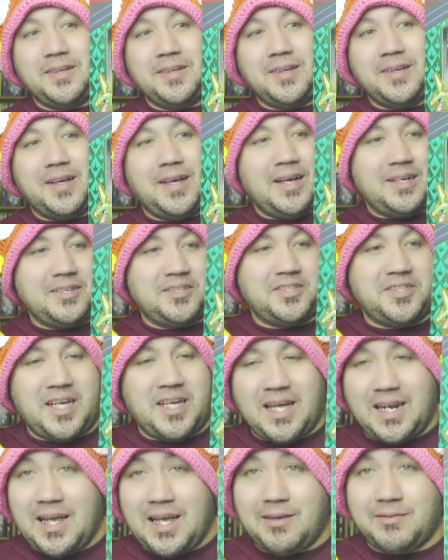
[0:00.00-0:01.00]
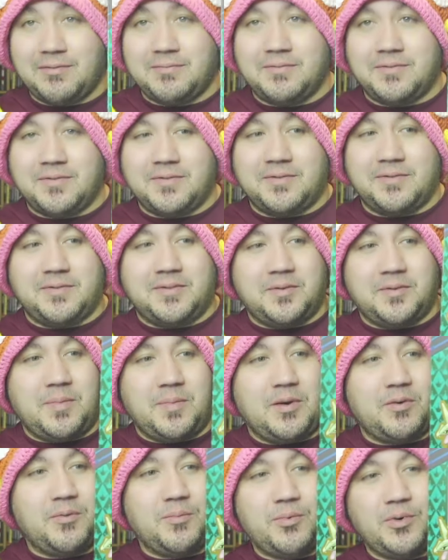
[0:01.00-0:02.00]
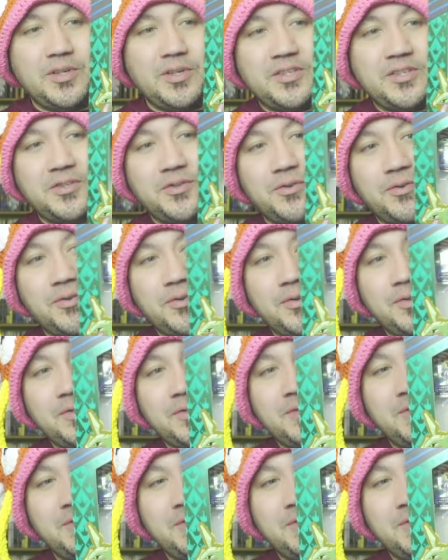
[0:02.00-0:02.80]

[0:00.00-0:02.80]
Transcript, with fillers: Uh, shout out to my homeboy Sean